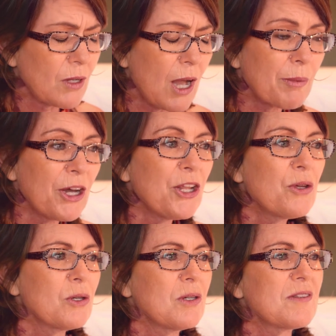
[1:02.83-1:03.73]
I'm going to
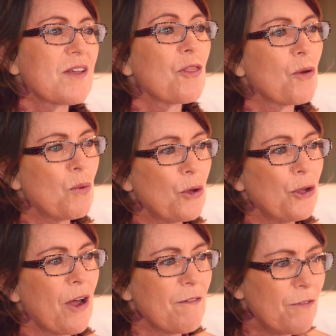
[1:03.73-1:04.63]
use the
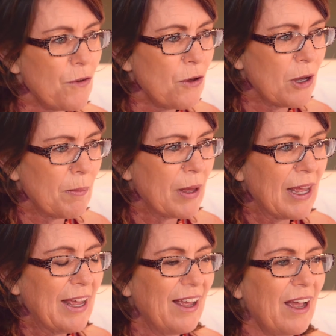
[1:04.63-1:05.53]
word affirm
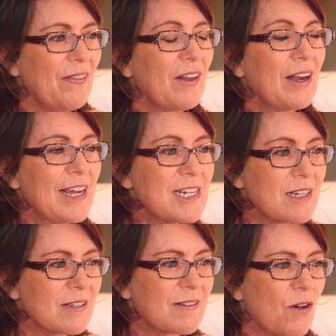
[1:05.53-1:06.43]
and the
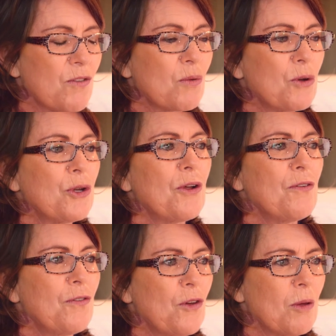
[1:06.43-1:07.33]
letters of the word
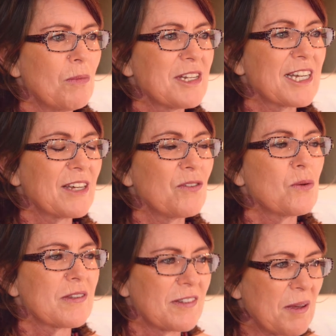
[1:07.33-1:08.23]
affirm to give you
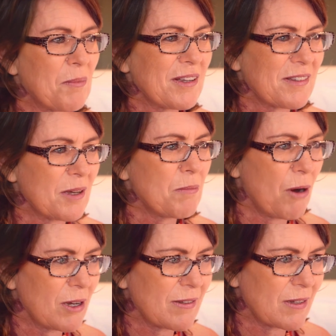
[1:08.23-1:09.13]
a step-by-step
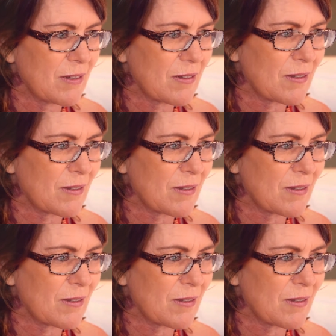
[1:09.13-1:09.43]
process.